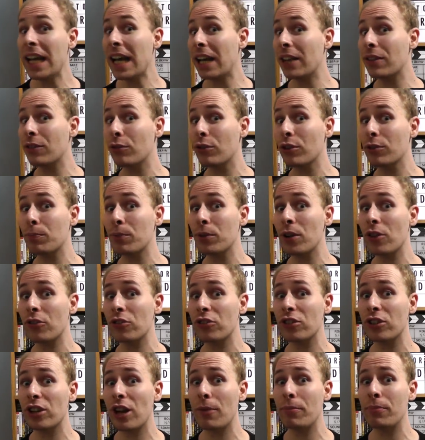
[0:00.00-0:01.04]
And through his
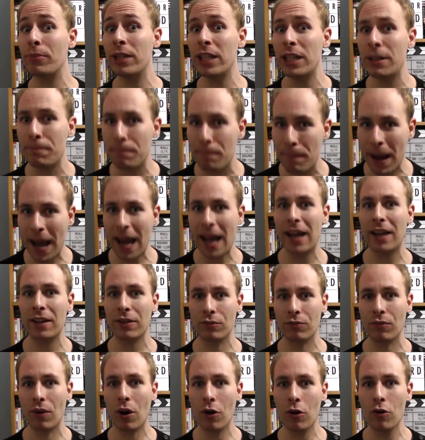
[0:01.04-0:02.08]
production company Bad
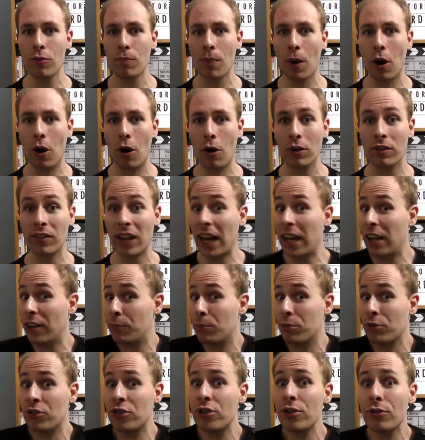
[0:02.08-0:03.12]
Robot and his
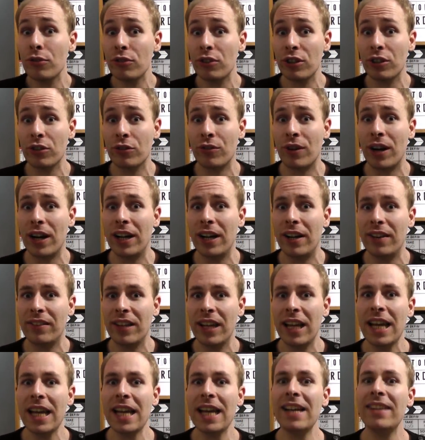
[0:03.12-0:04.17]
producing credits,
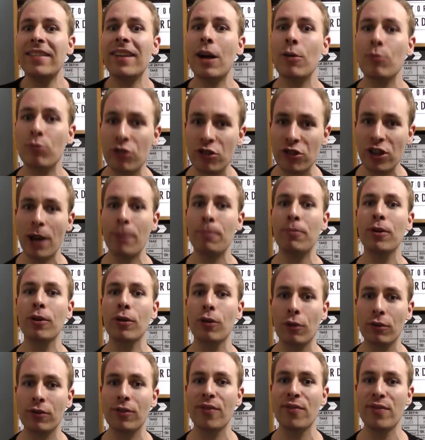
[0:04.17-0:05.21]
he's helped shepherd a
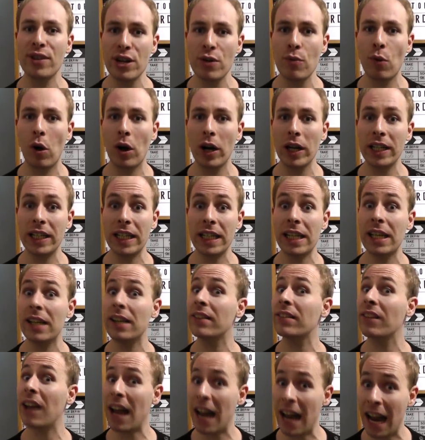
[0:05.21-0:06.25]
lot of new
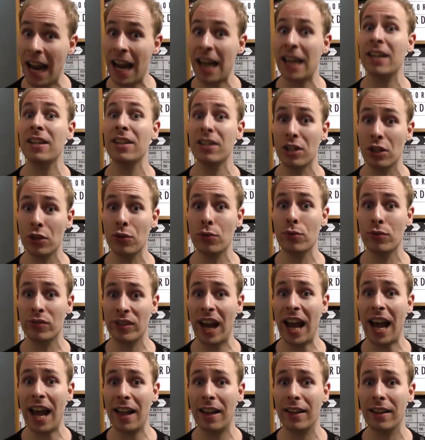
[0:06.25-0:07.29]
ideas and new
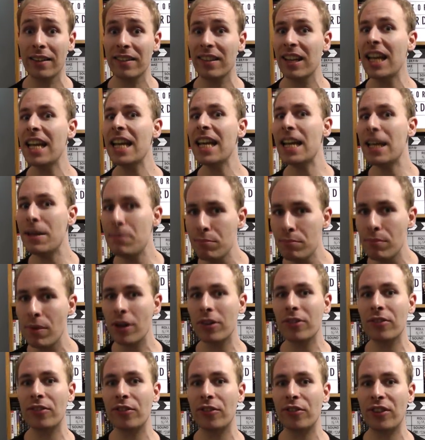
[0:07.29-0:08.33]
talent, in
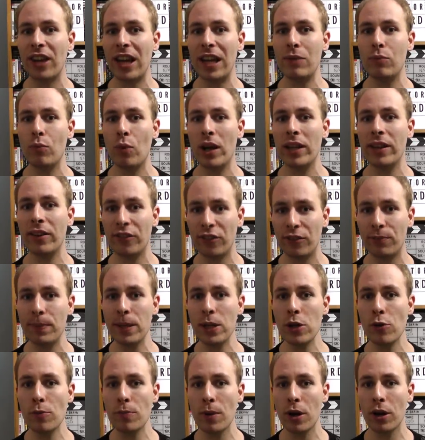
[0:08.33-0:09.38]
much the same way that
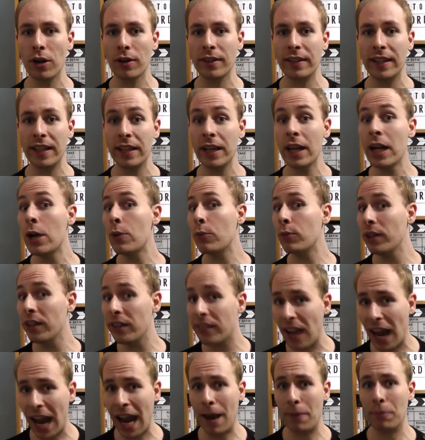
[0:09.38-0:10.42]
Spielberg did with
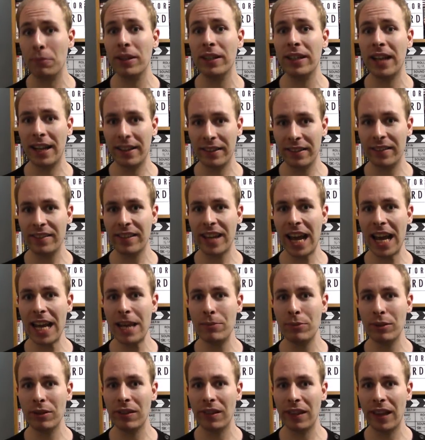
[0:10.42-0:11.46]
his Amblin
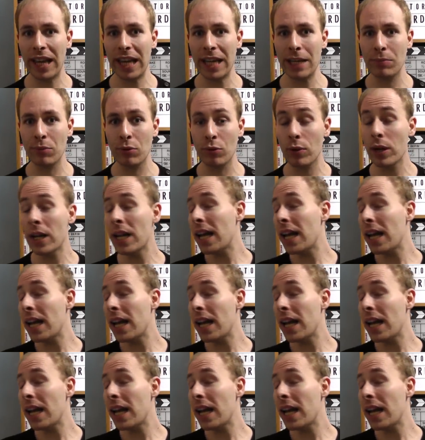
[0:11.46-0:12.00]
Entertainment label.